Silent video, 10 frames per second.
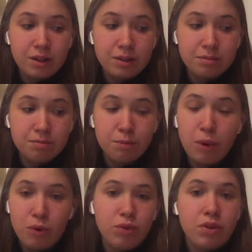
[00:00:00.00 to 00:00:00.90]

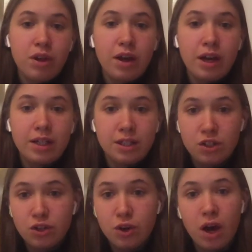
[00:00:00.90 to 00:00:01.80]
both
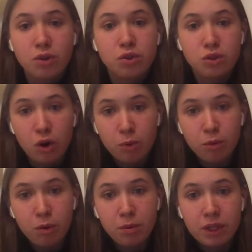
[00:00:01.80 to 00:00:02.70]
teaching you how to talk
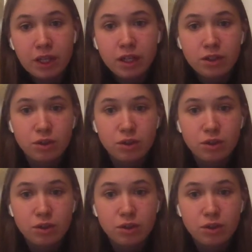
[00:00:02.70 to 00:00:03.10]
properly